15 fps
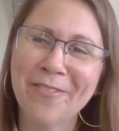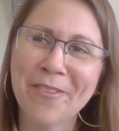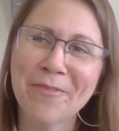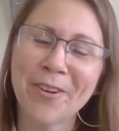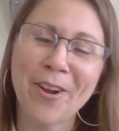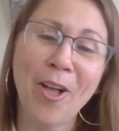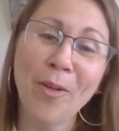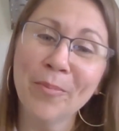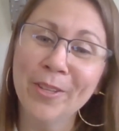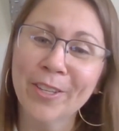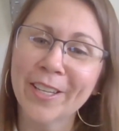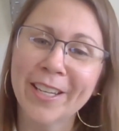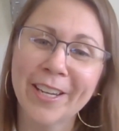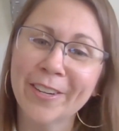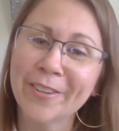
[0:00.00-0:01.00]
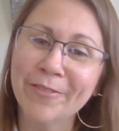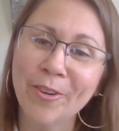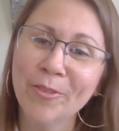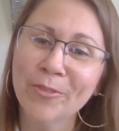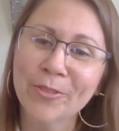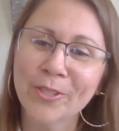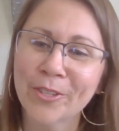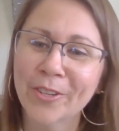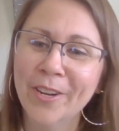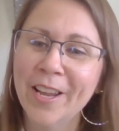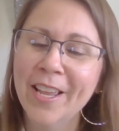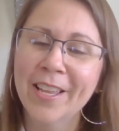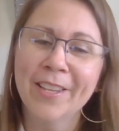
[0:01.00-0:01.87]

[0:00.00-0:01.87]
We would all be looking at our phones, or